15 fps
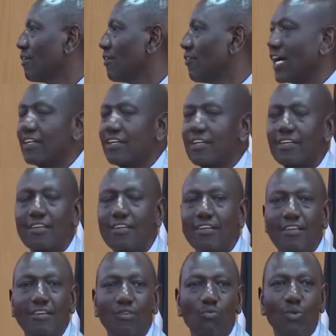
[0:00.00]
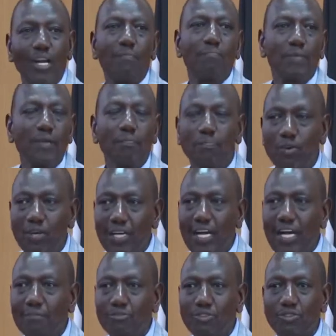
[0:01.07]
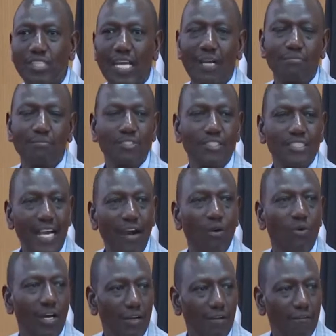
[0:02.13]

that when people come to Times Tower,